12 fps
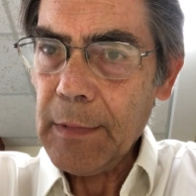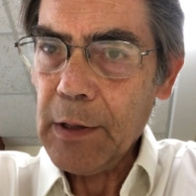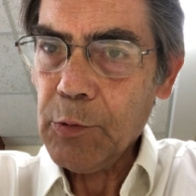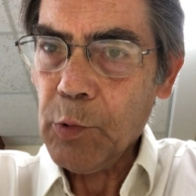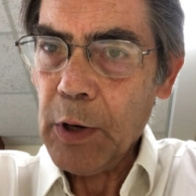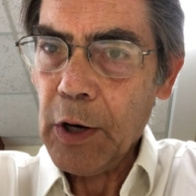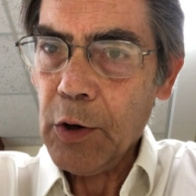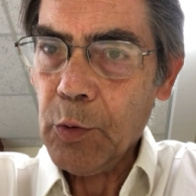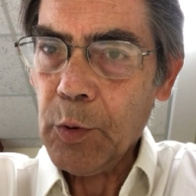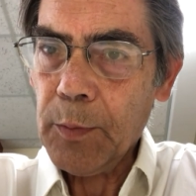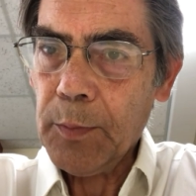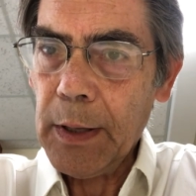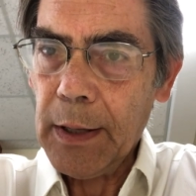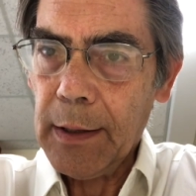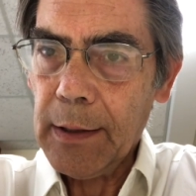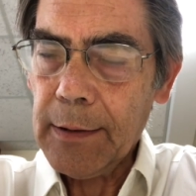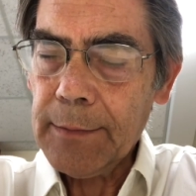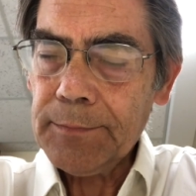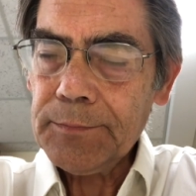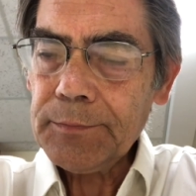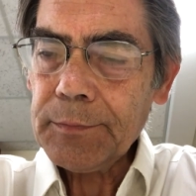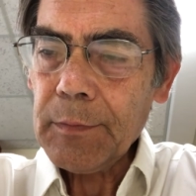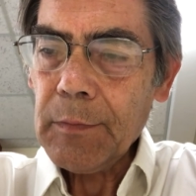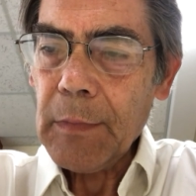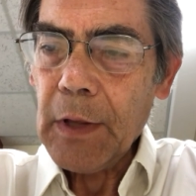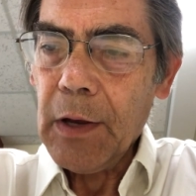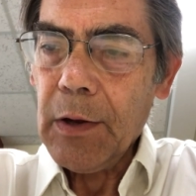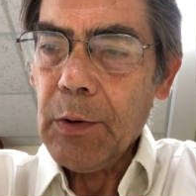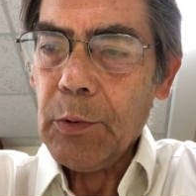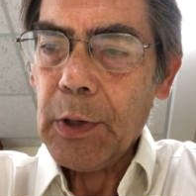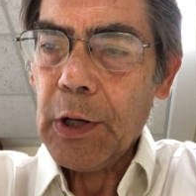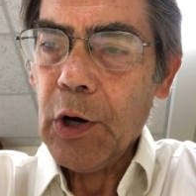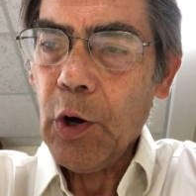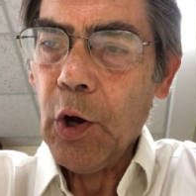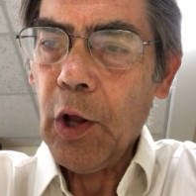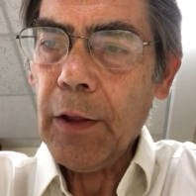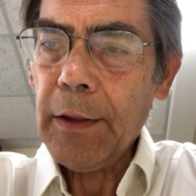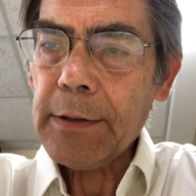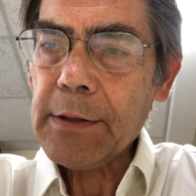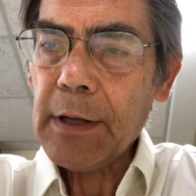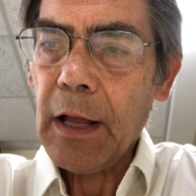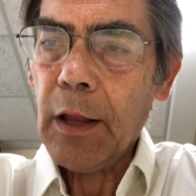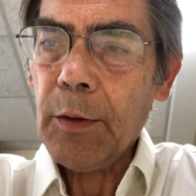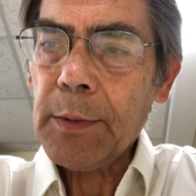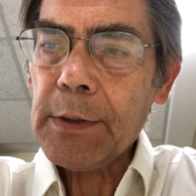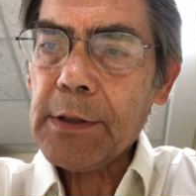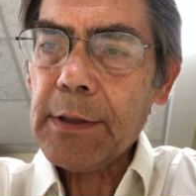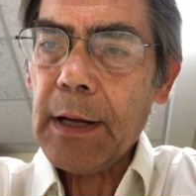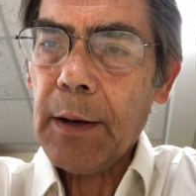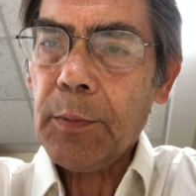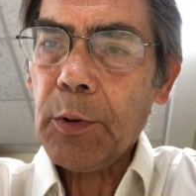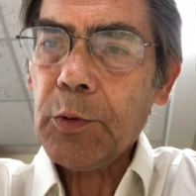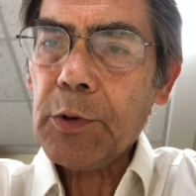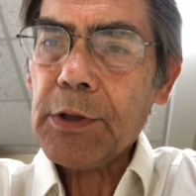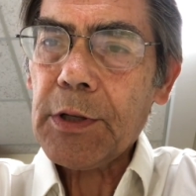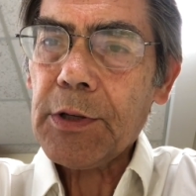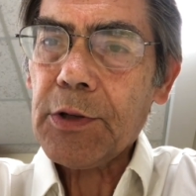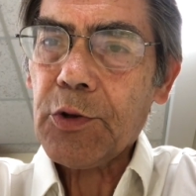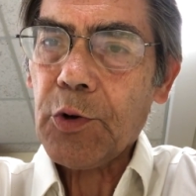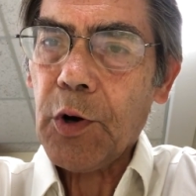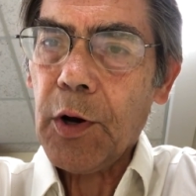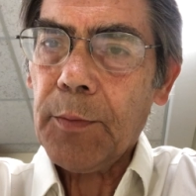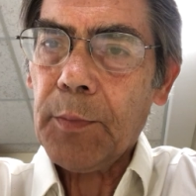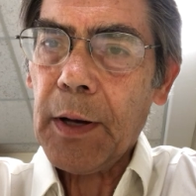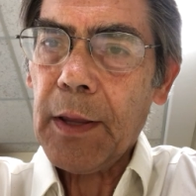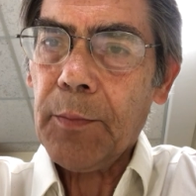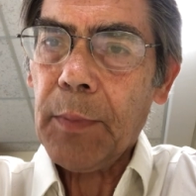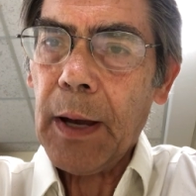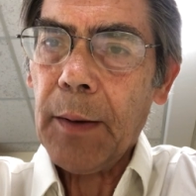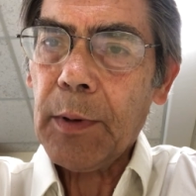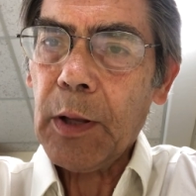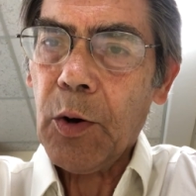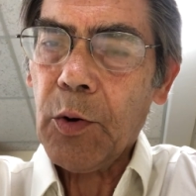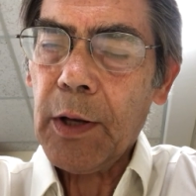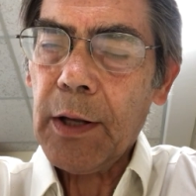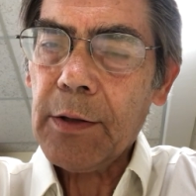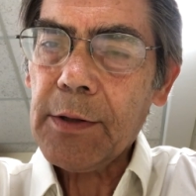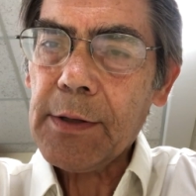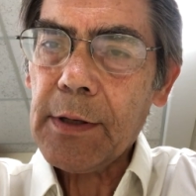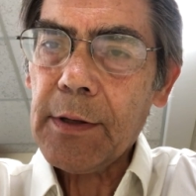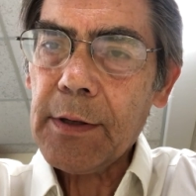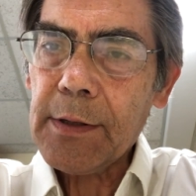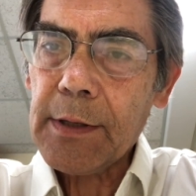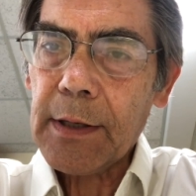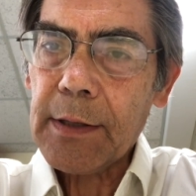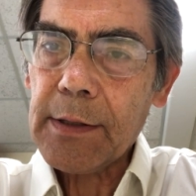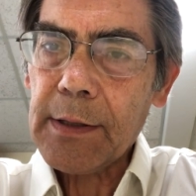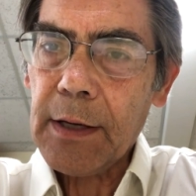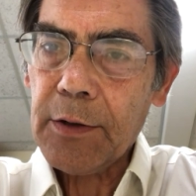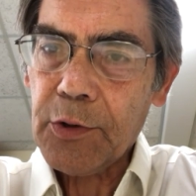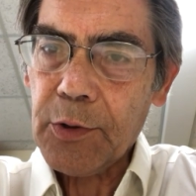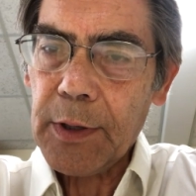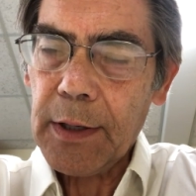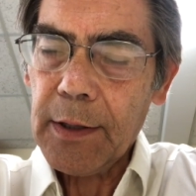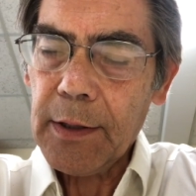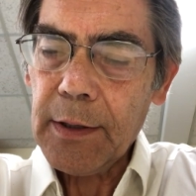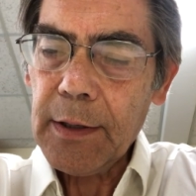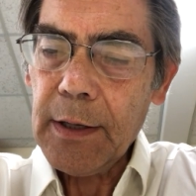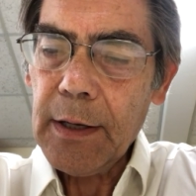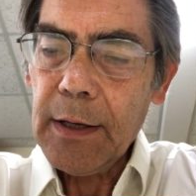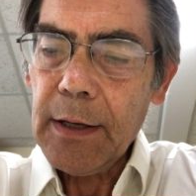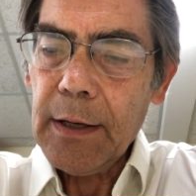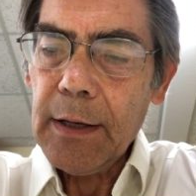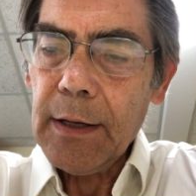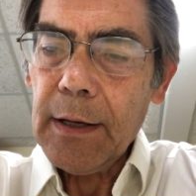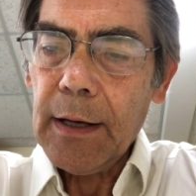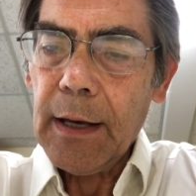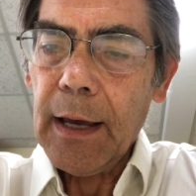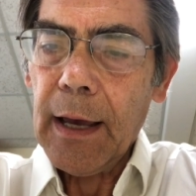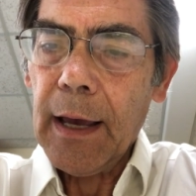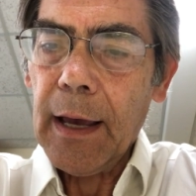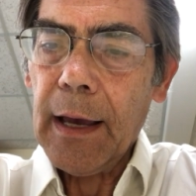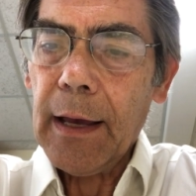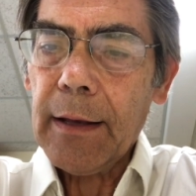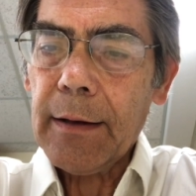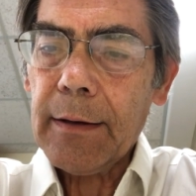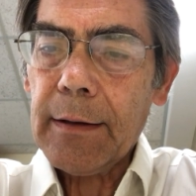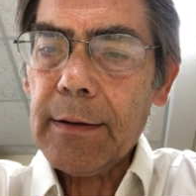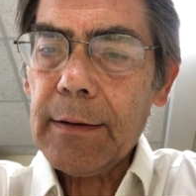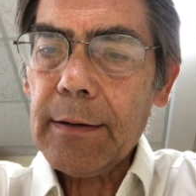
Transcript: where it would be. Recall that Solomon's temple was destroyed by the Babylonians in the 6th century. And